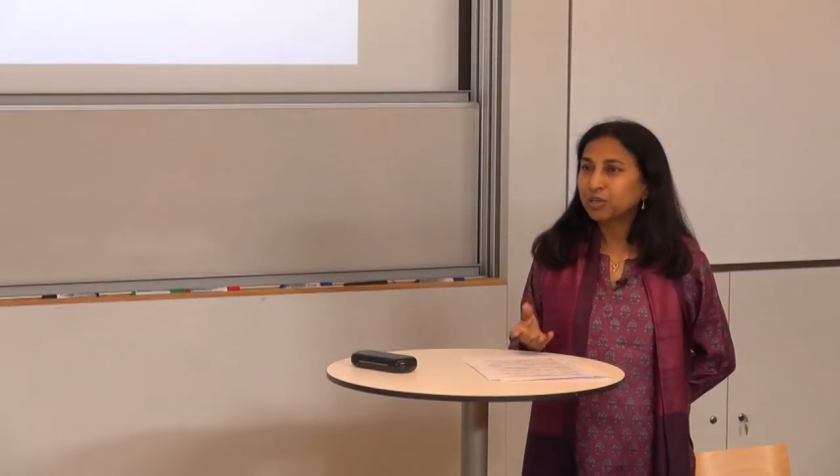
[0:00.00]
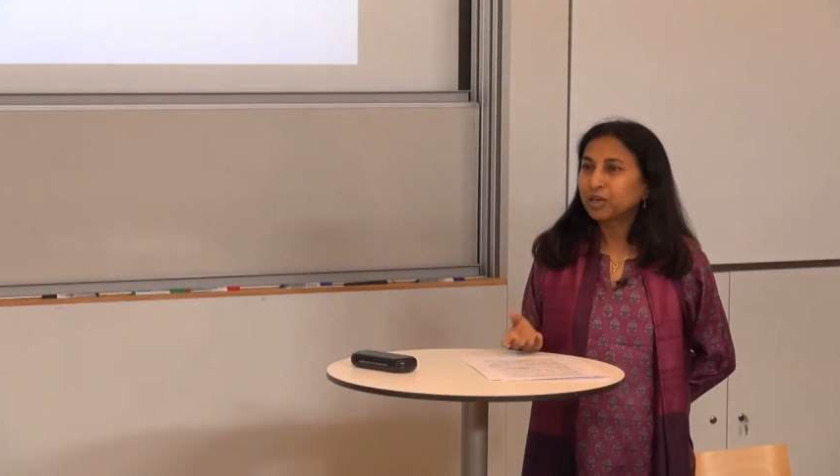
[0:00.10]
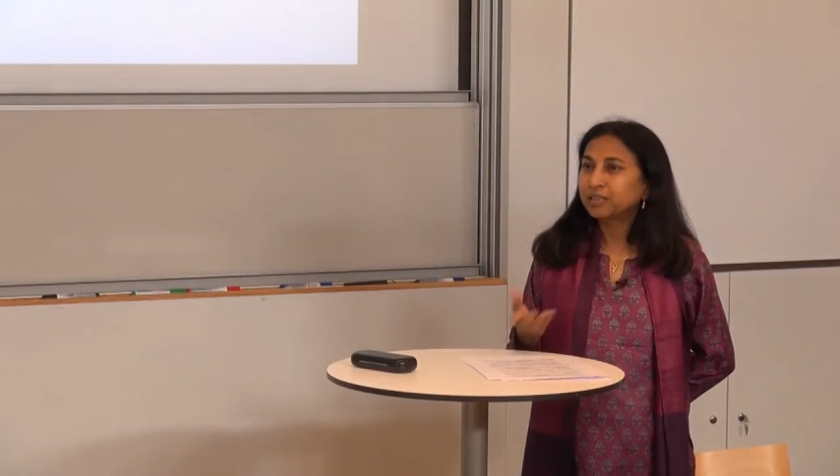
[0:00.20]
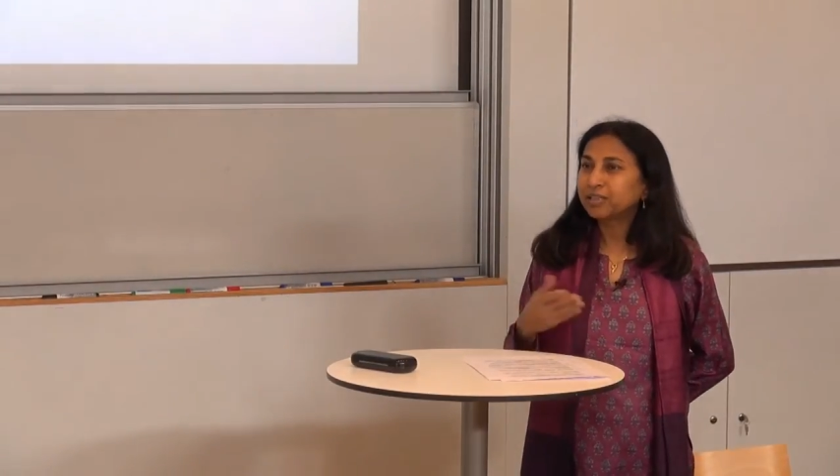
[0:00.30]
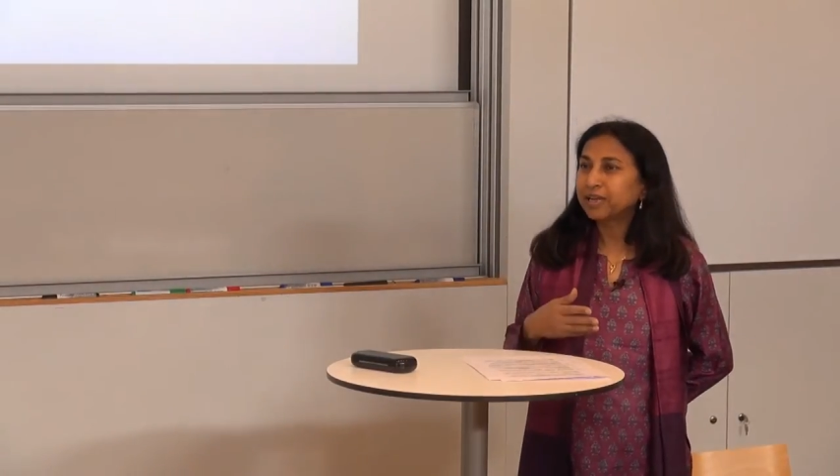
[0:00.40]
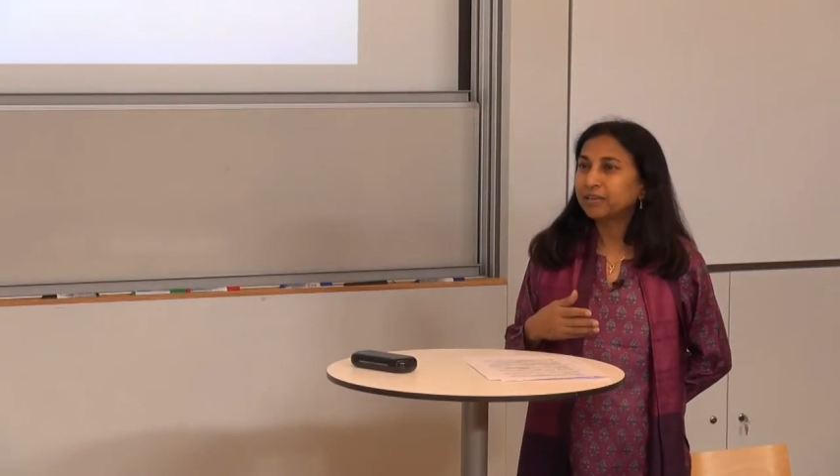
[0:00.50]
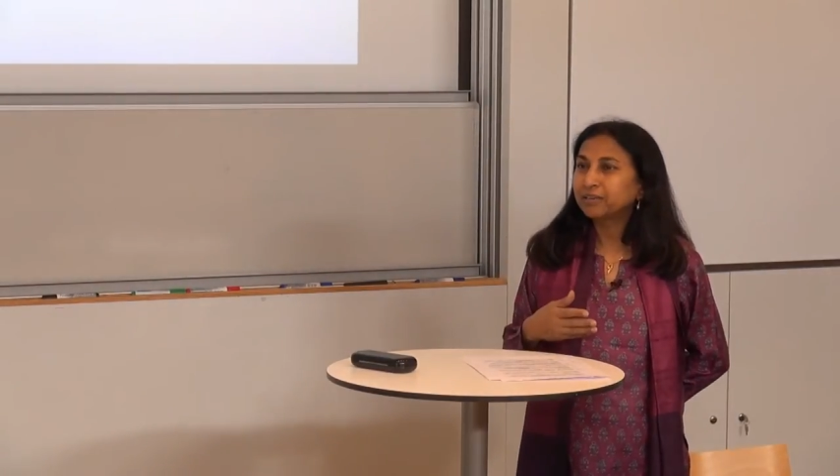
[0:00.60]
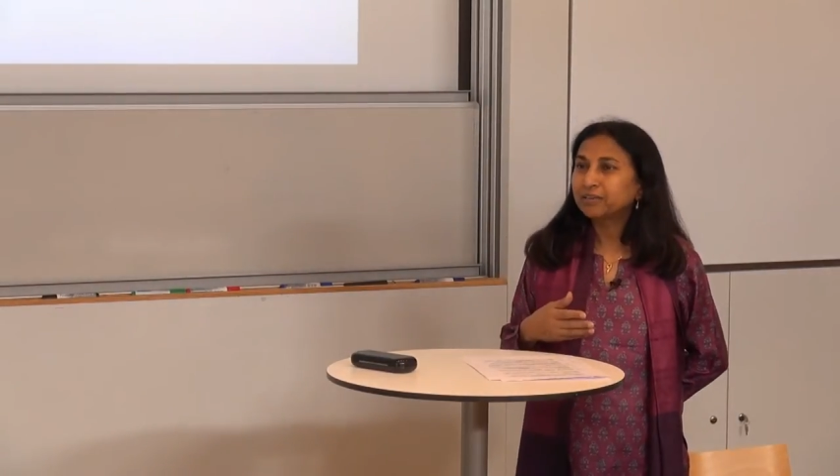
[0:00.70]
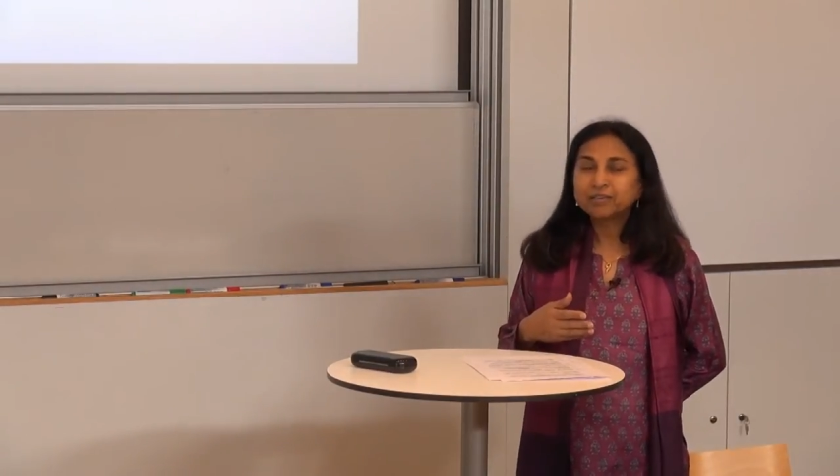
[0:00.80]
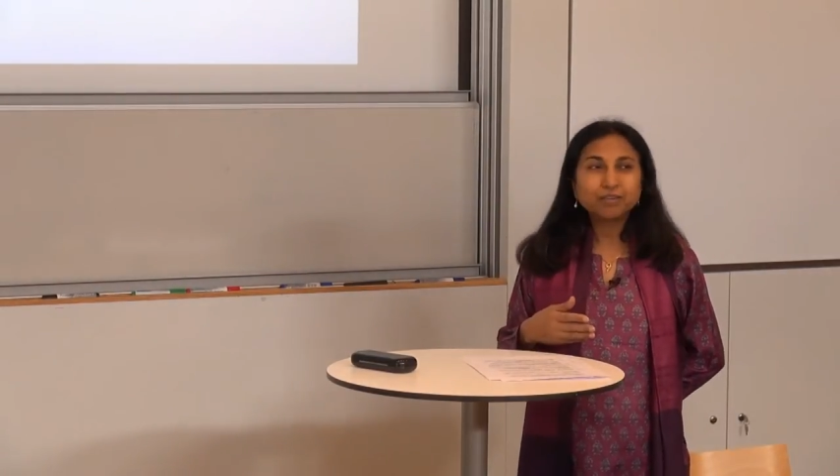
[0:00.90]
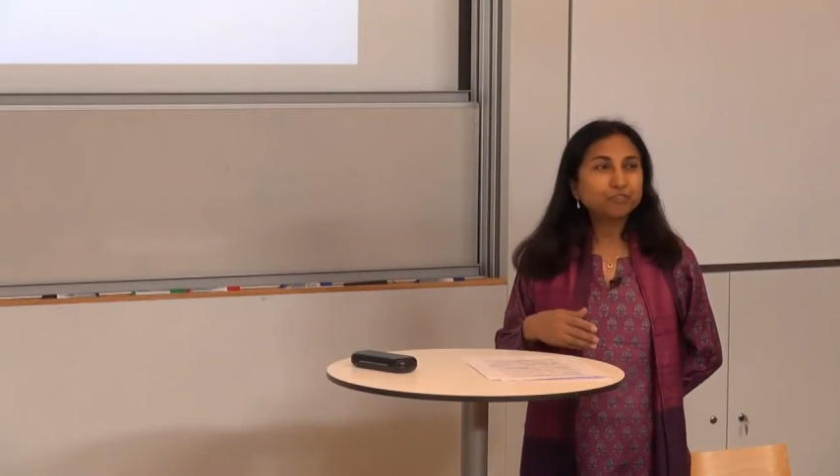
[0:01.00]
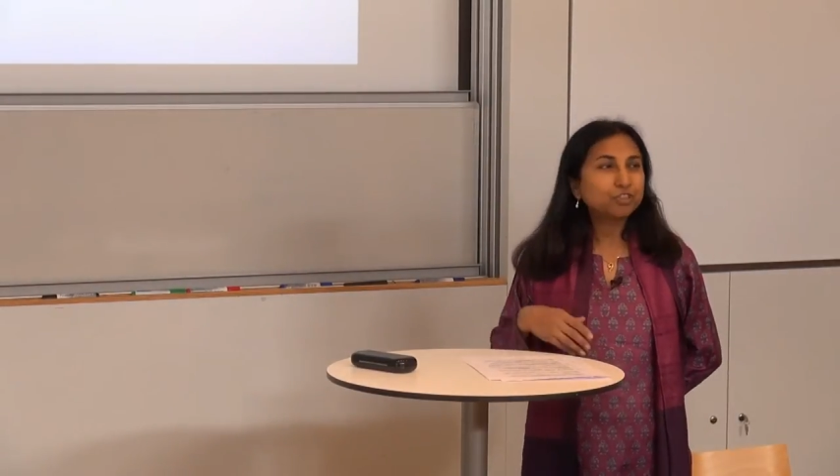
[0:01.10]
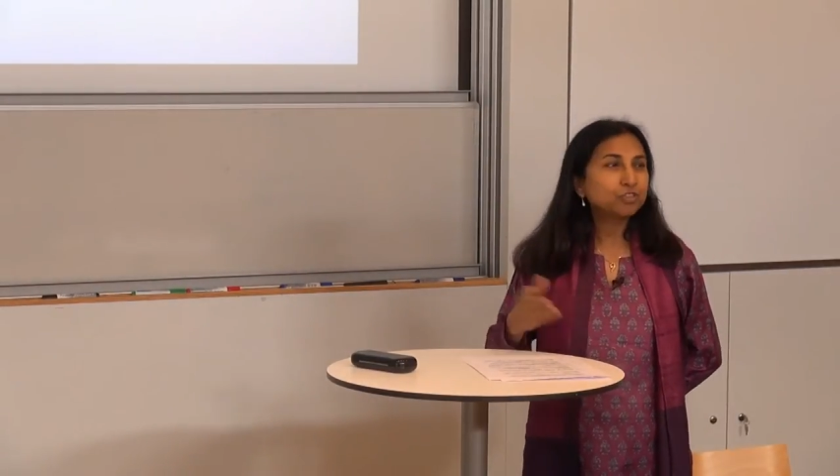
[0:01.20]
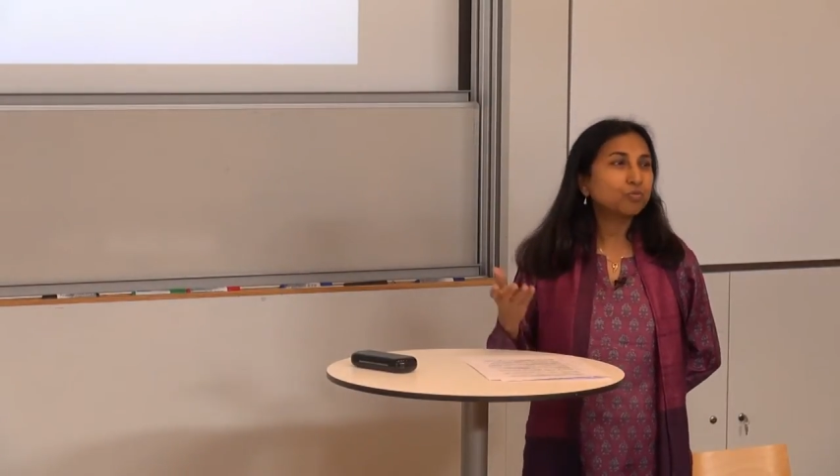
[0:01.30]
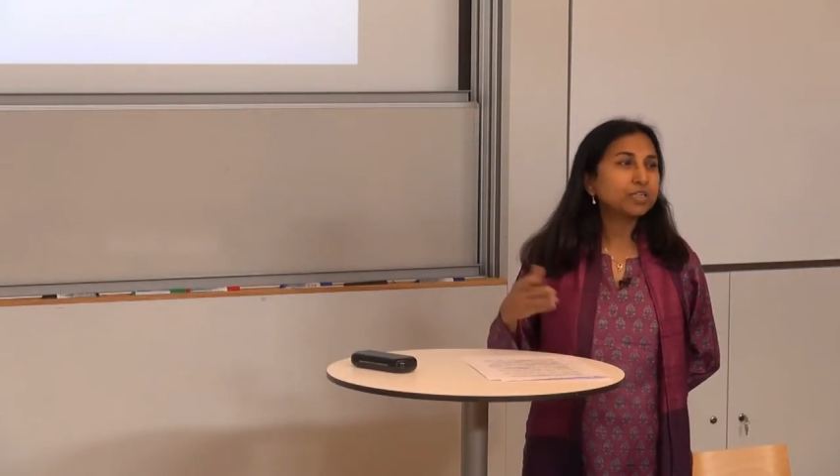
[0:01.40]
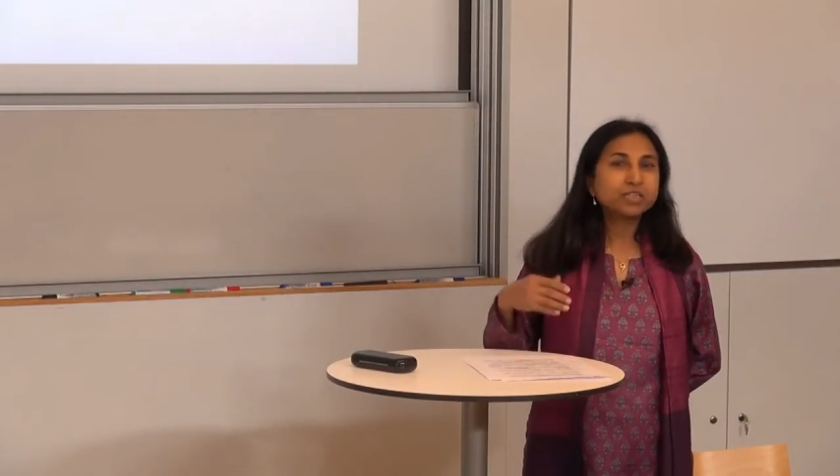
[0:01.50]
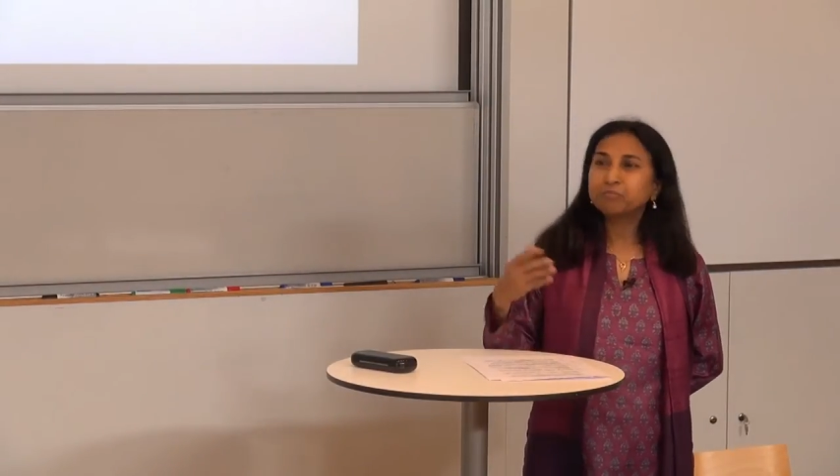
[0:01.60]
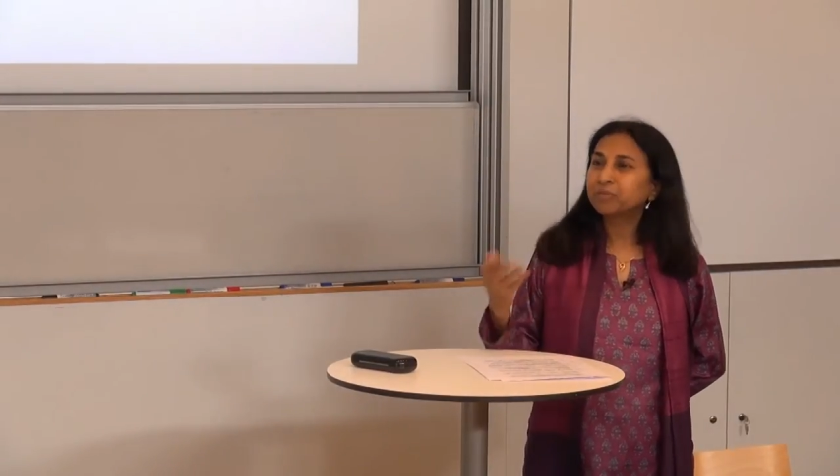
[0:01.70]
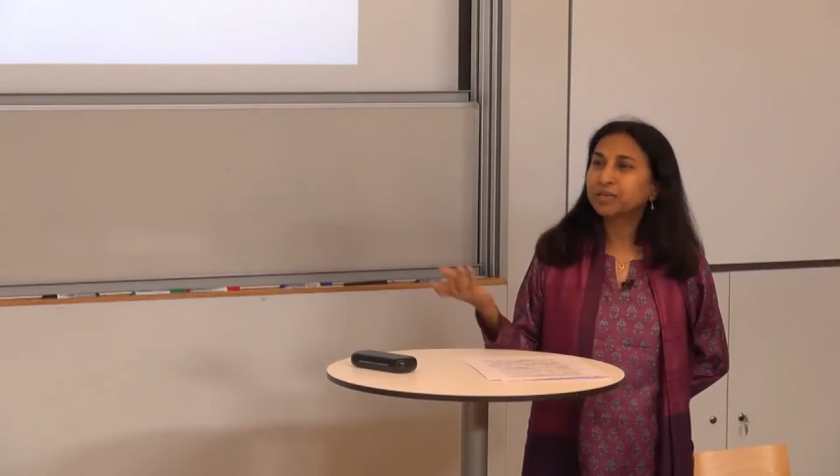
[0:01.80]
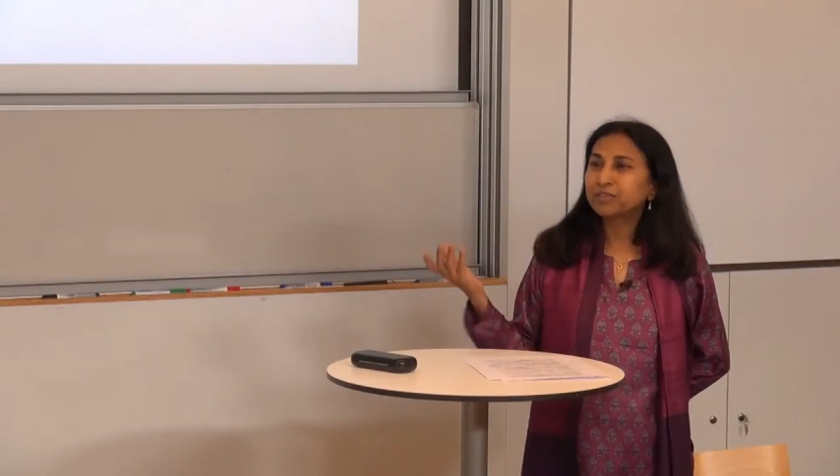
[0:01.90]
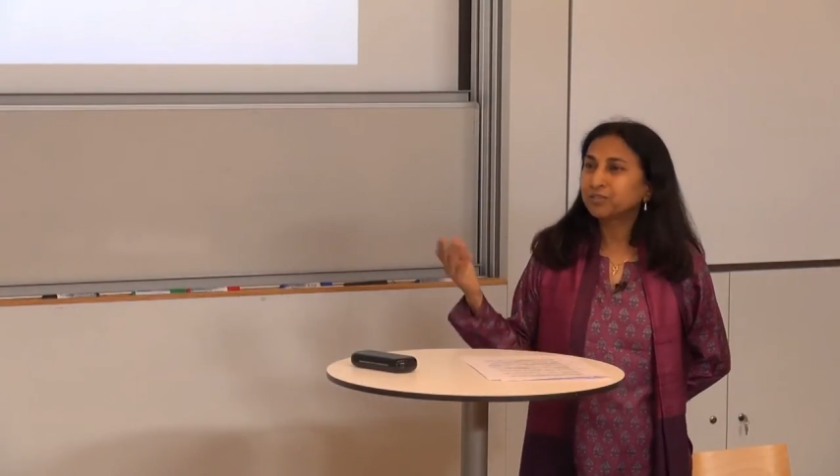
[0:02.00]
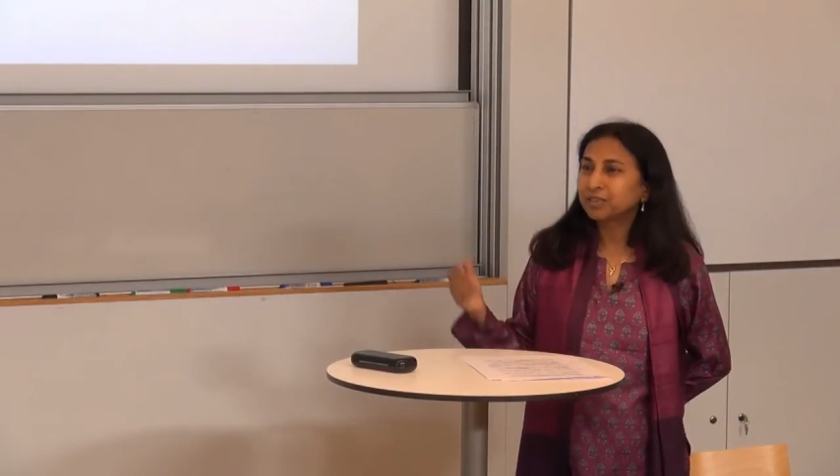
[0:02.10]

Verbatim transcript: uh, than if you just want timber and you